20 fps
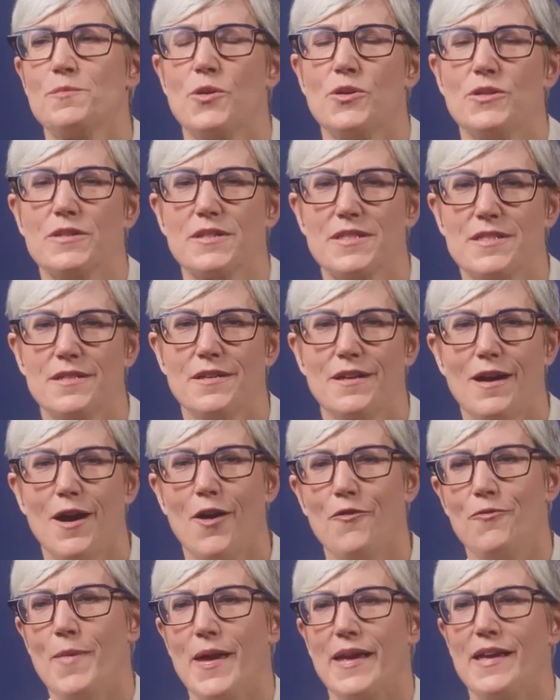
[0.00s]
and bolts
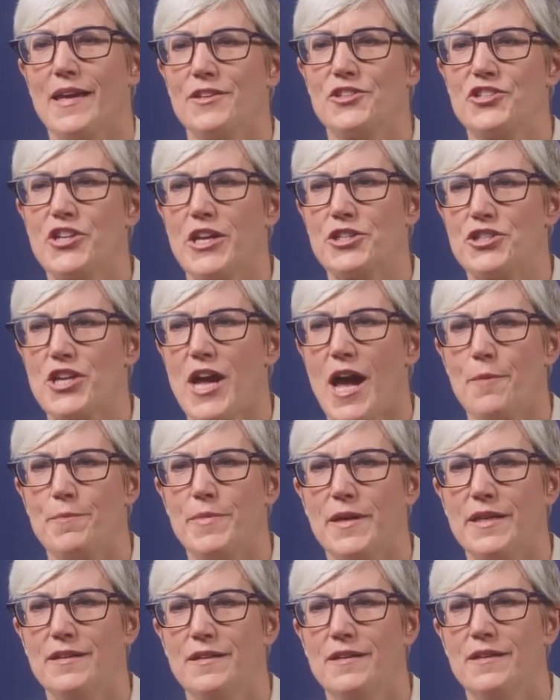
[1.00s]
of making change
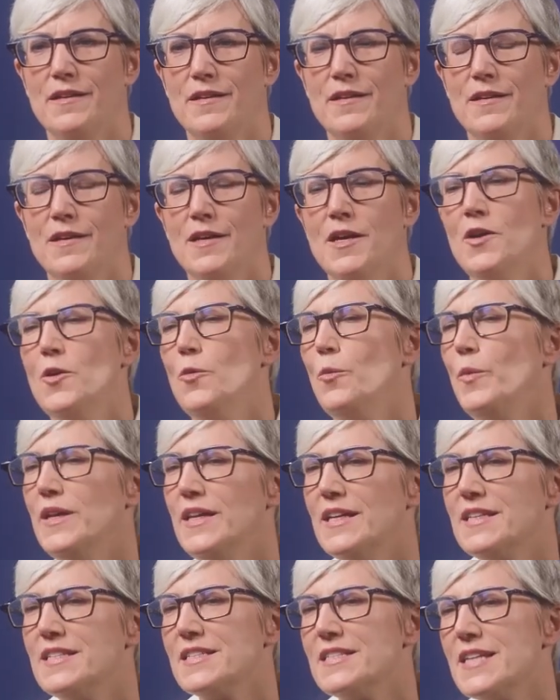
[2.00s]
happen we
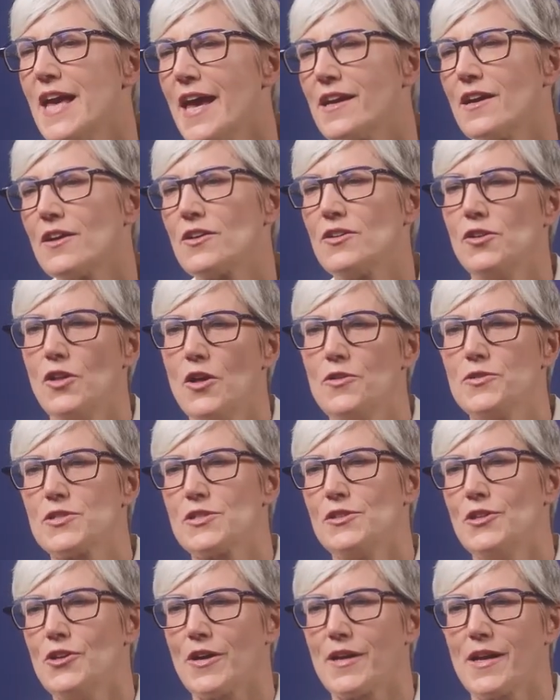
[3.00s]
need to take a
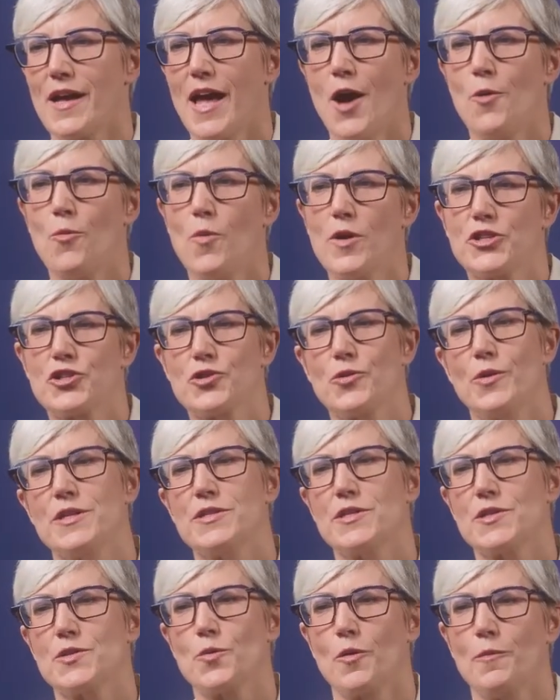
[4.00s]
close look at what
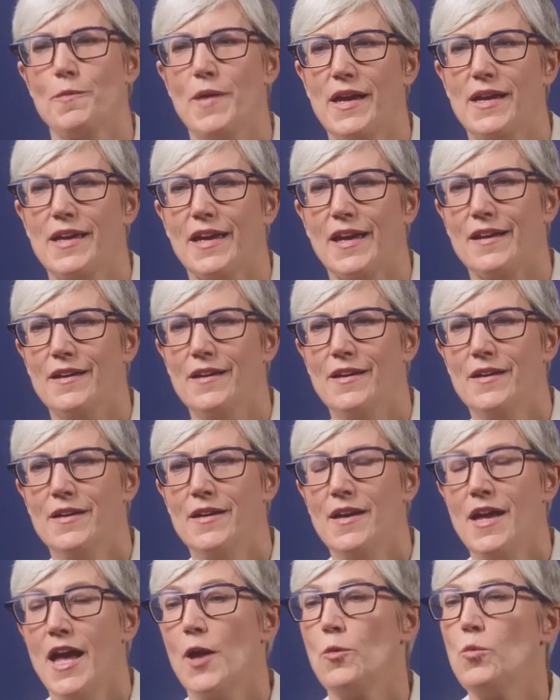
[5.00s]
choices we're making
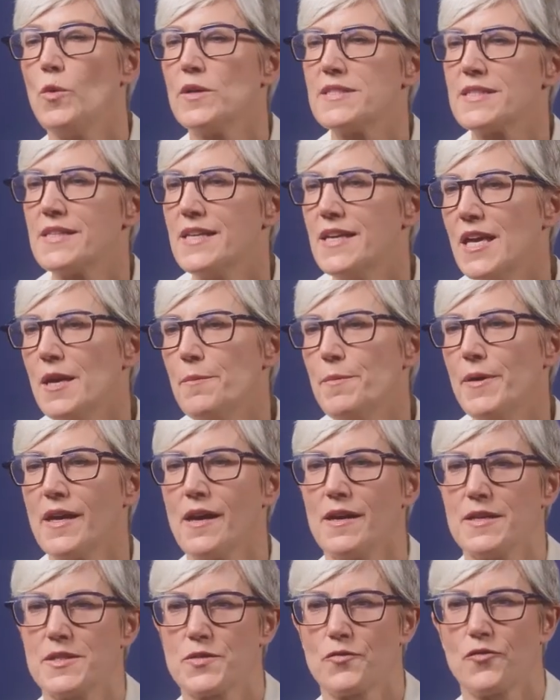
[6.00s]
and what's
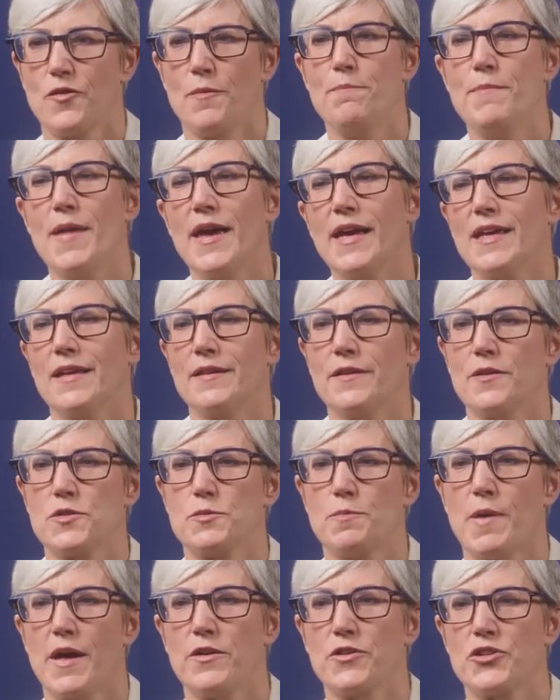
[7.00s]
keeping us from making
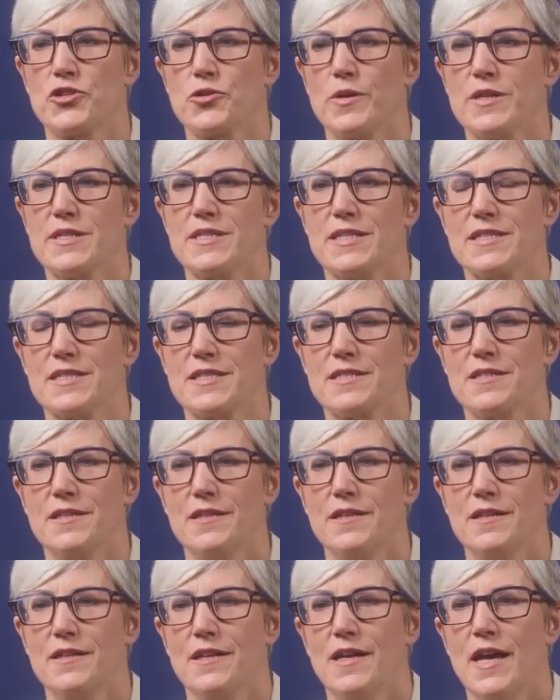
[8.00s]
those better choices
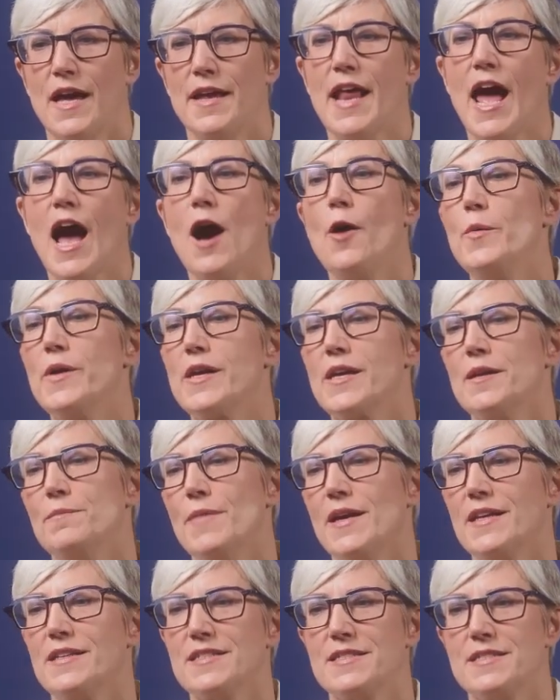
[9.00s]
and how we can
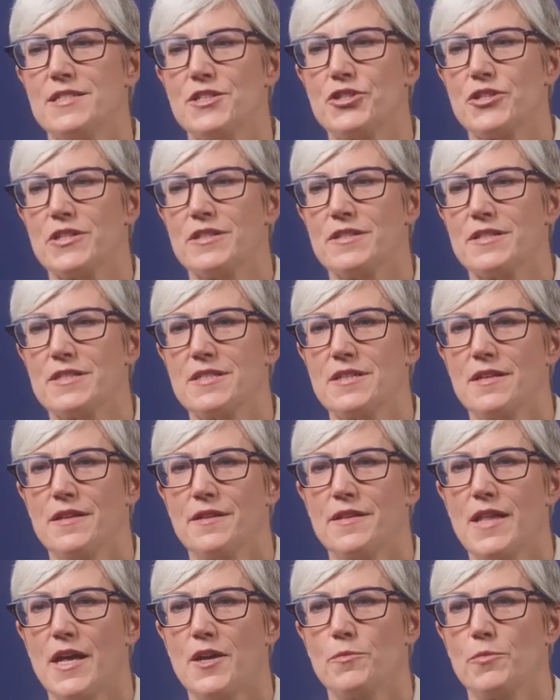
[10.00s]
make decisions
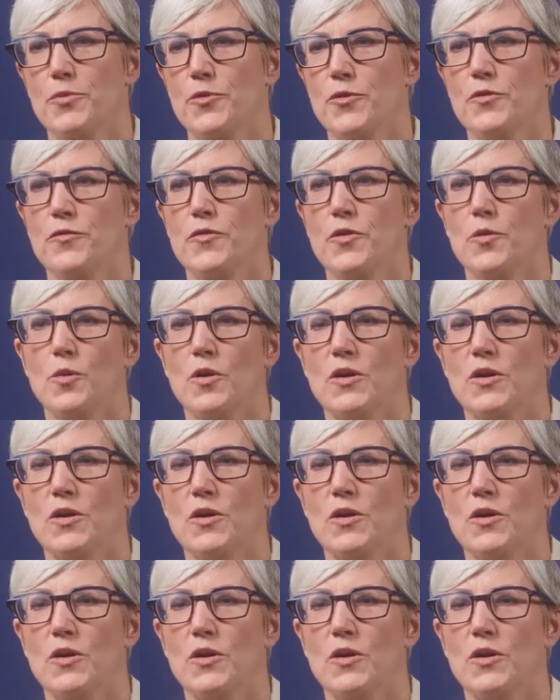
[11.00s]
that improve the